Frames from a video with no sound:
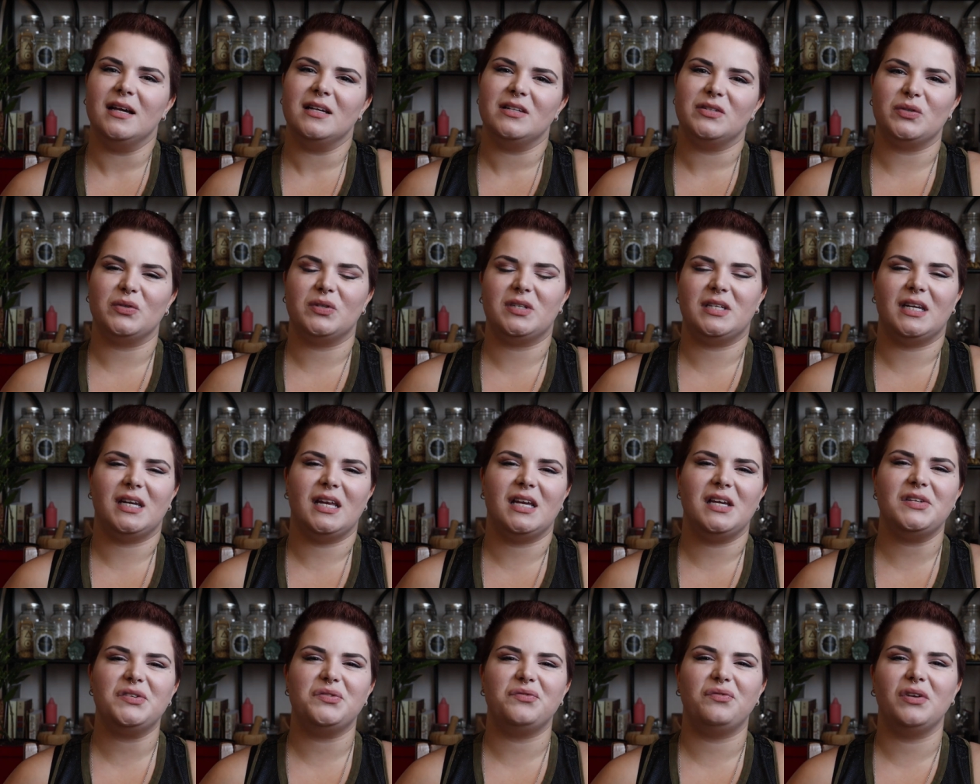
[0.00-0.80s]
So
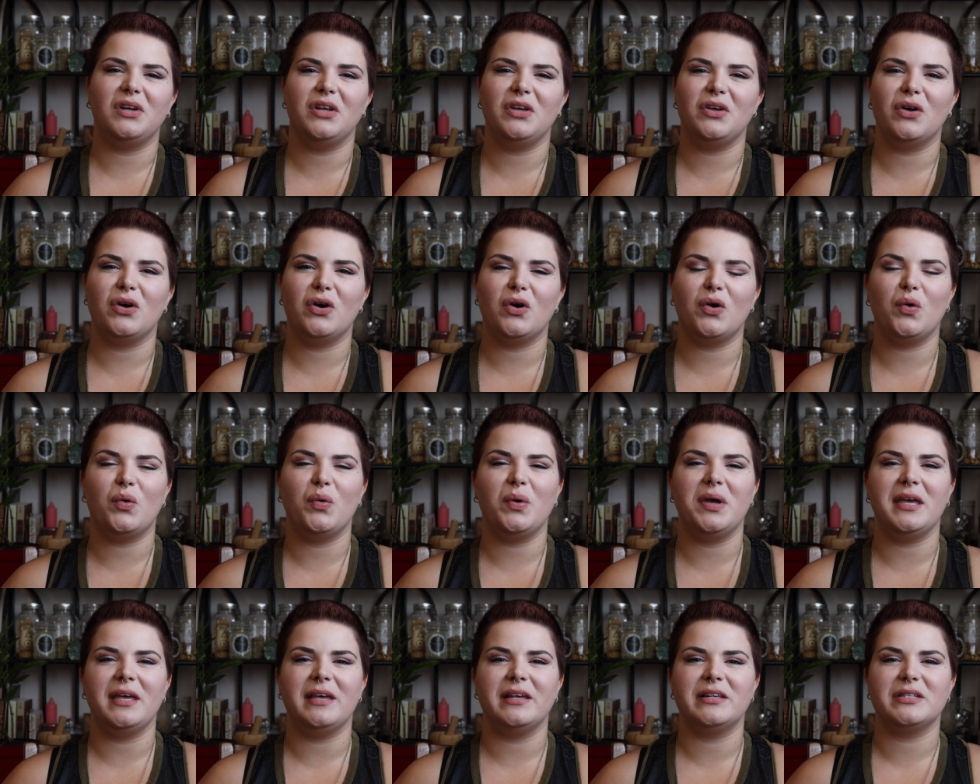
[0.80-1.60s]
today's
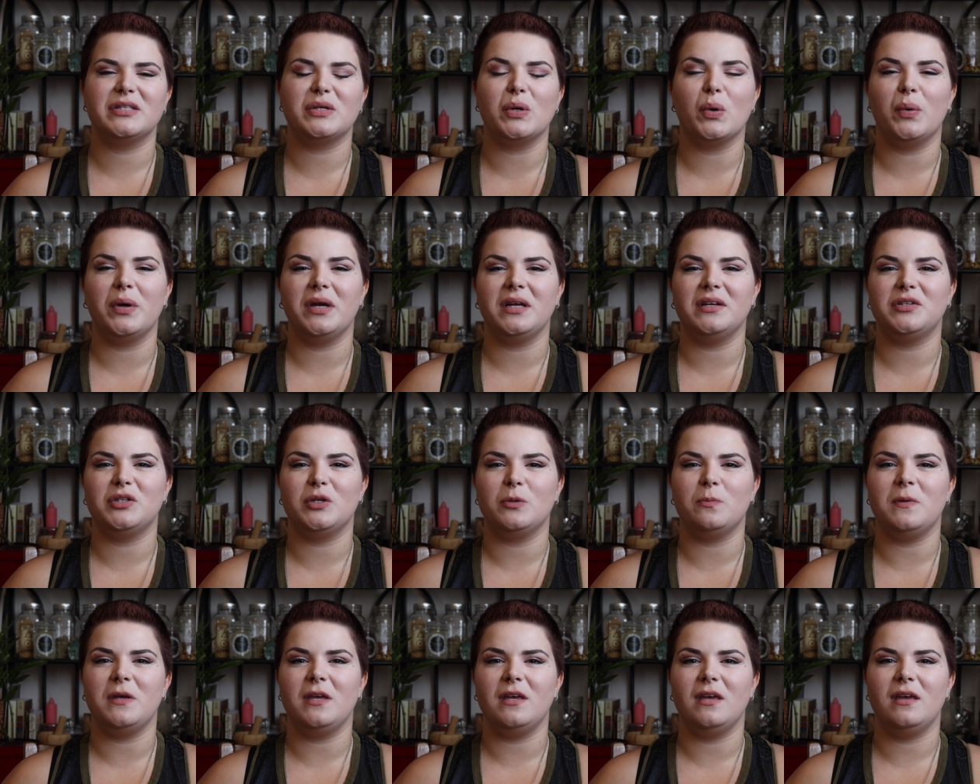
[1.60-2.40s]
video is going
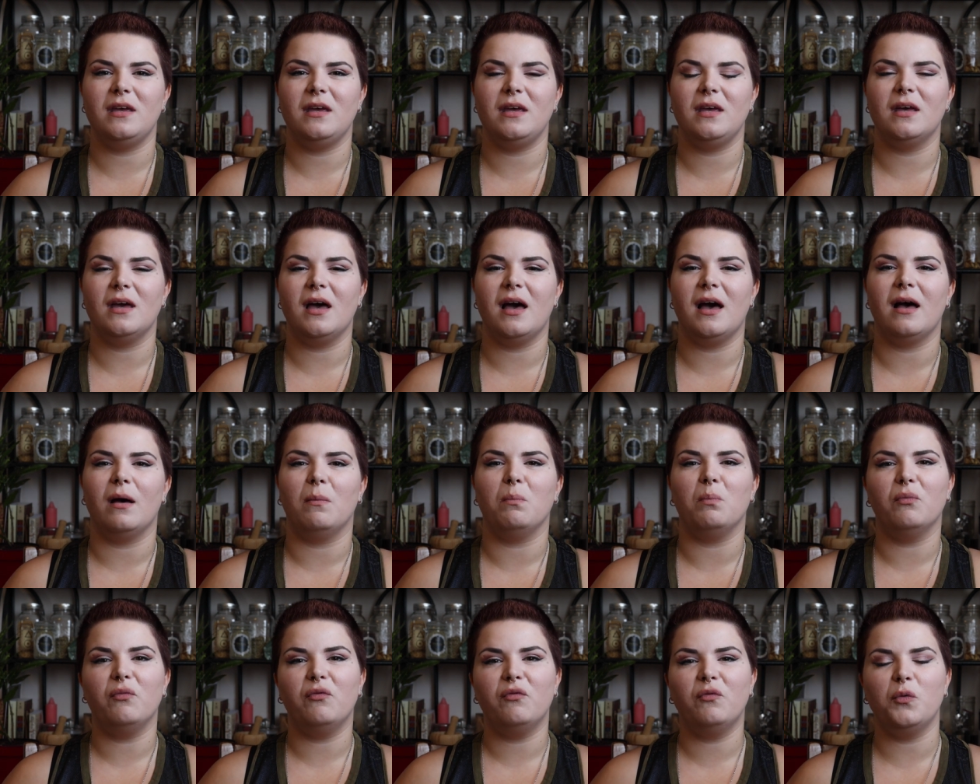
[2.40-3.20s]
to be
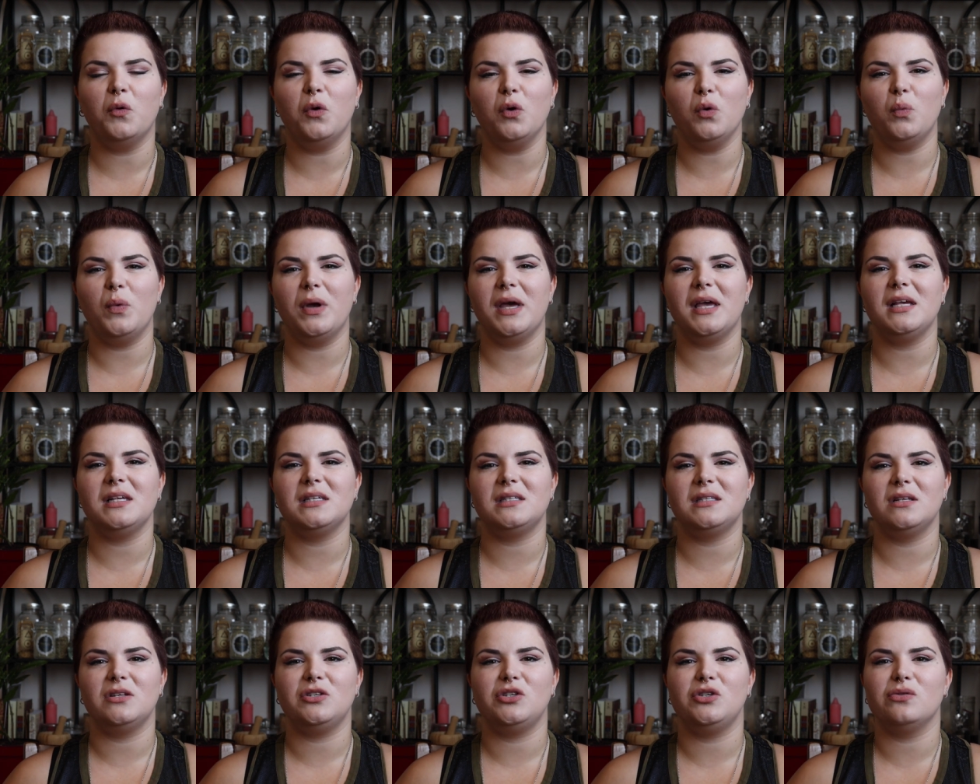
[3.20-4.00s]
um, four
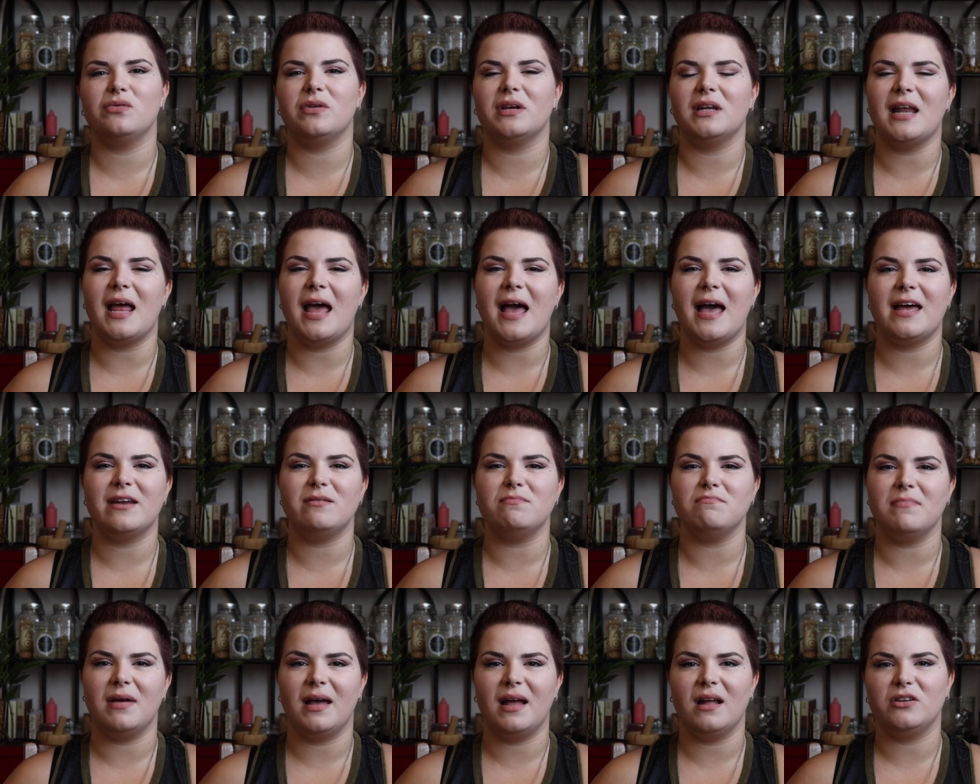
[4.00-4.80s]
ways that you can
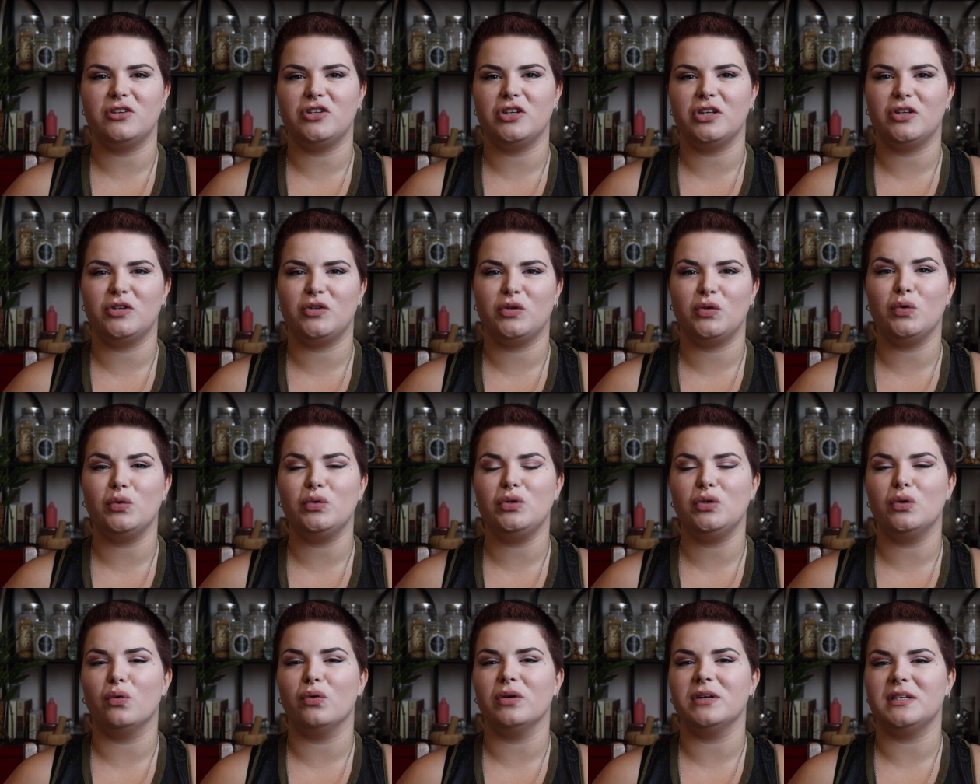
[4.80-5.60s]
add magic to
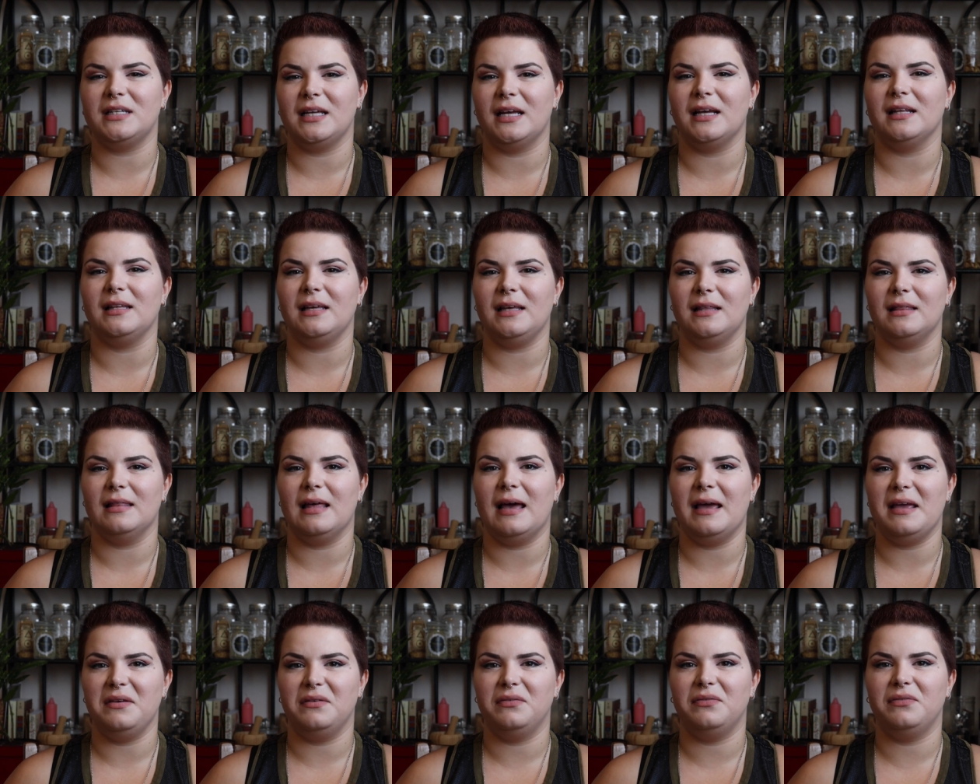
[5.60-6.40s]
your daily
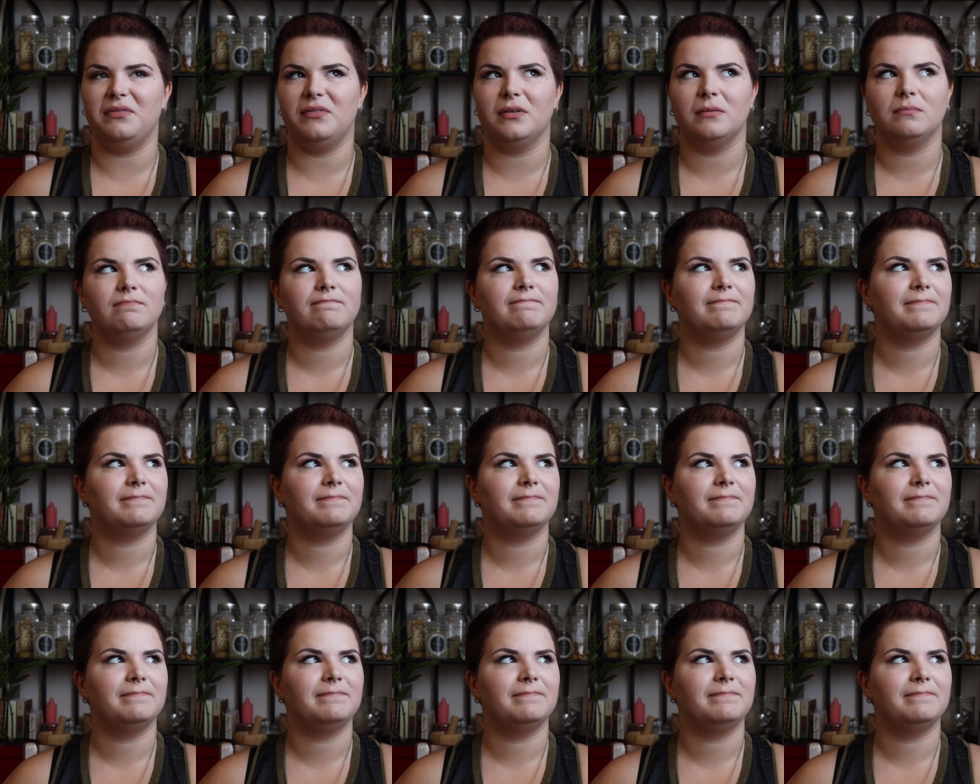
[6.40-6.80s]
life.